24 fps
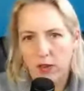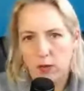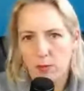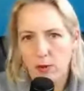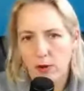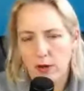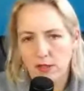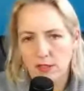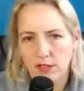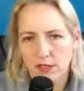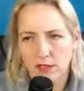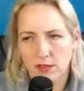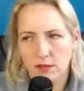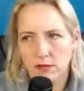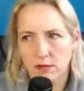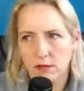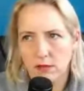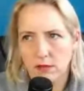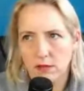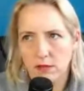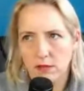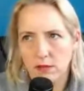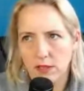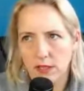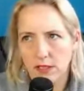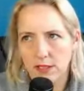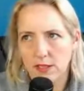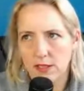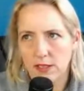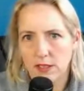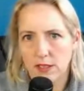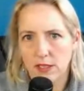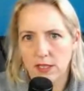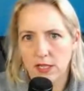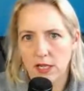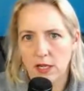other person does
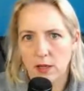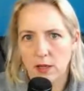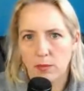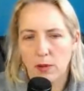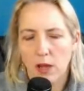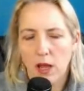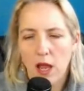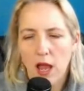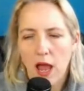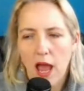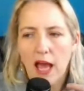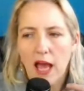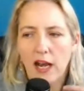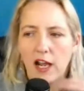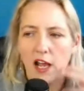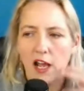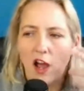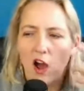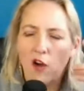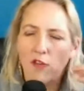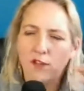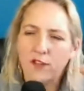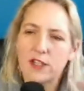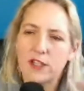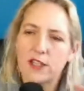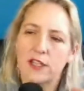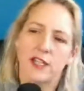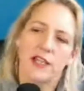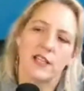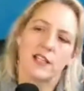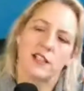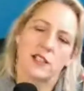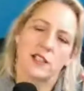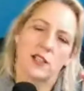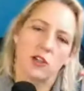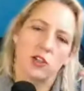the tip. And I often
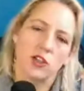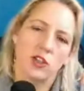think